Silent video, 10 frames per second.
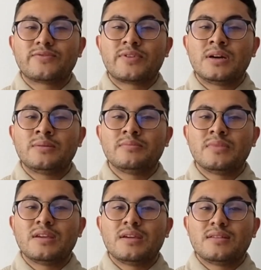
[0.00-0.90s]

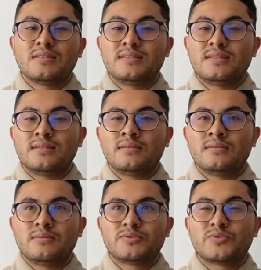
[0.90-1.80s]

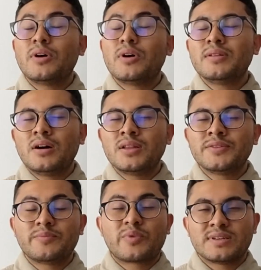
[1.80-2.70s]
throughout all of
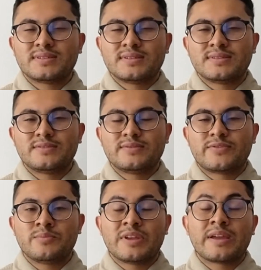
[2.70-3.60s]
the process
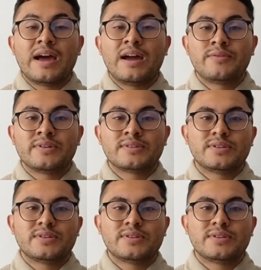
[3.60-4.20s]
from them hiring.